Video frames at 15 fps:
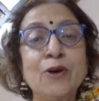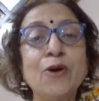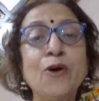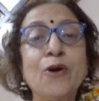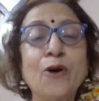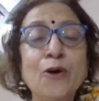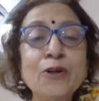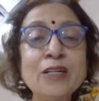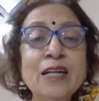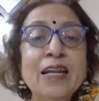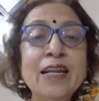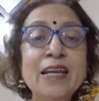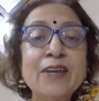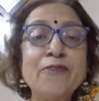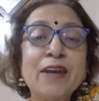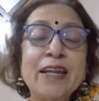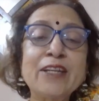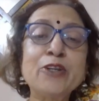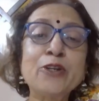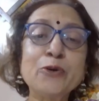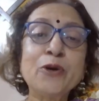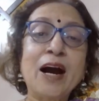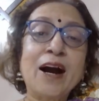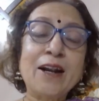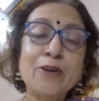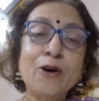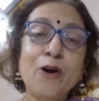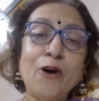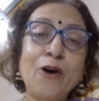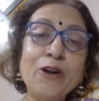only when you
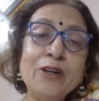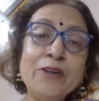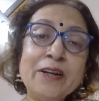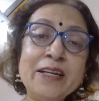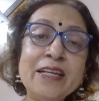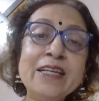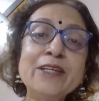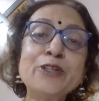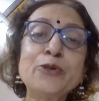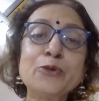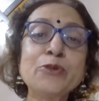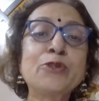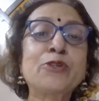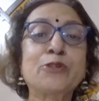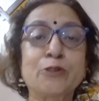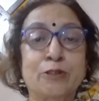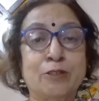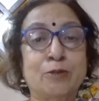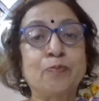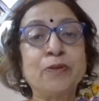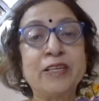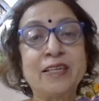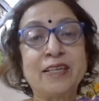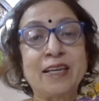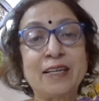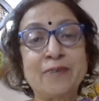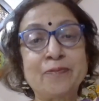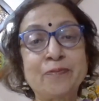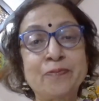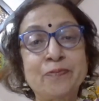are already used to
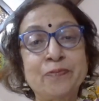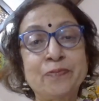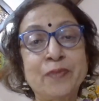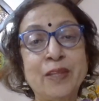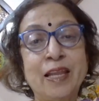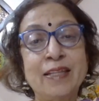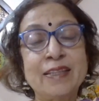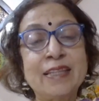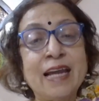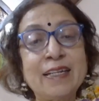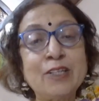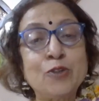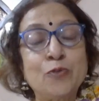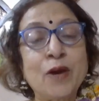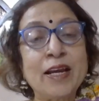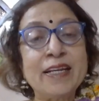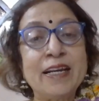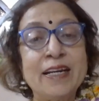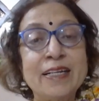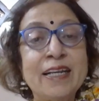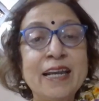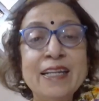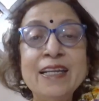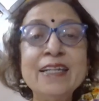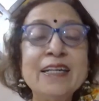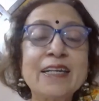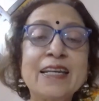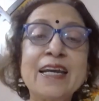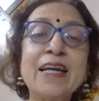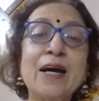speaking. That is why again and
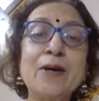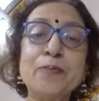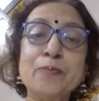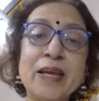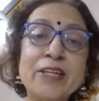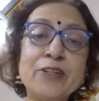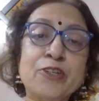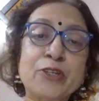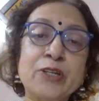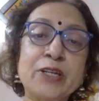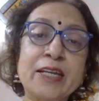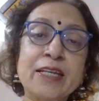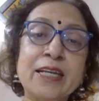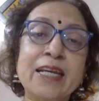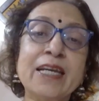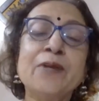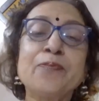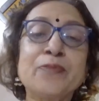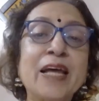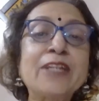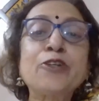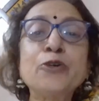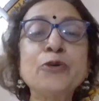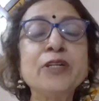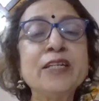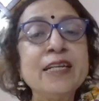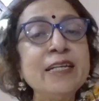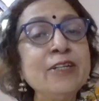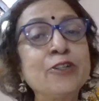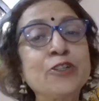again I'm mentioning that you
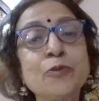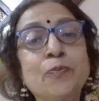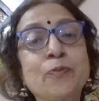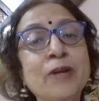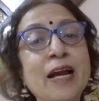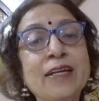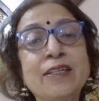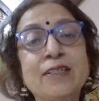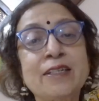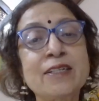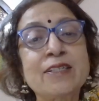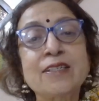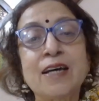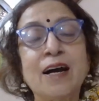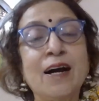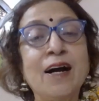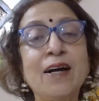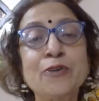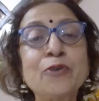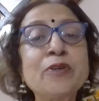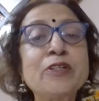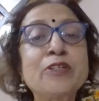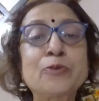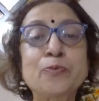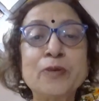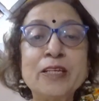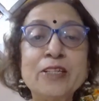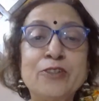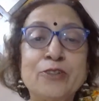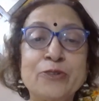need to practice 100
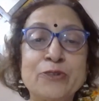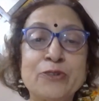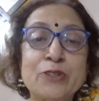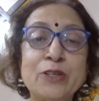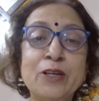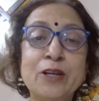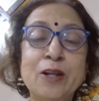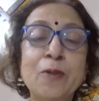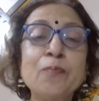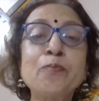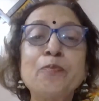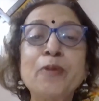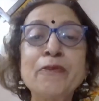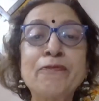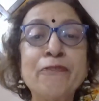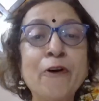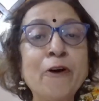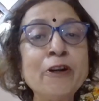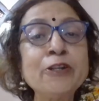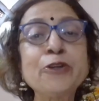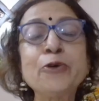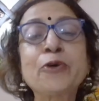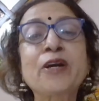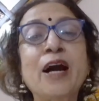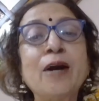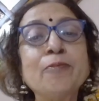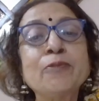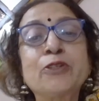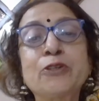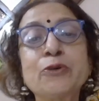speeches before you
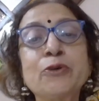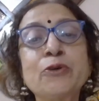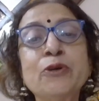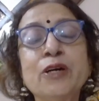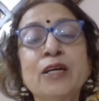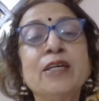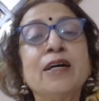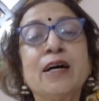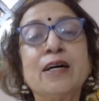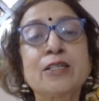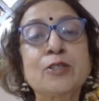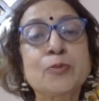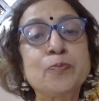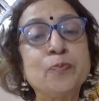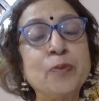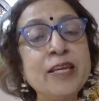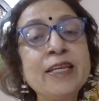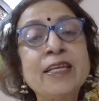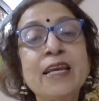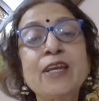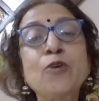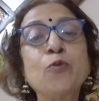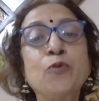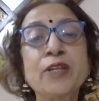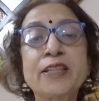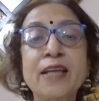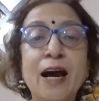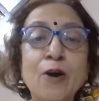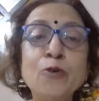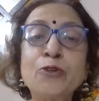come to a speaking
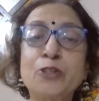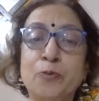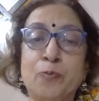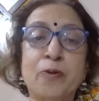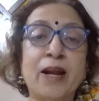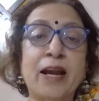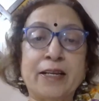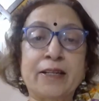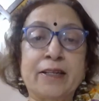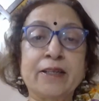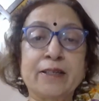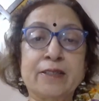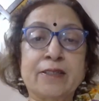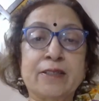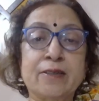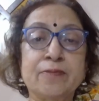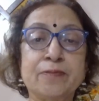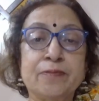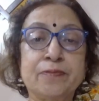without practice.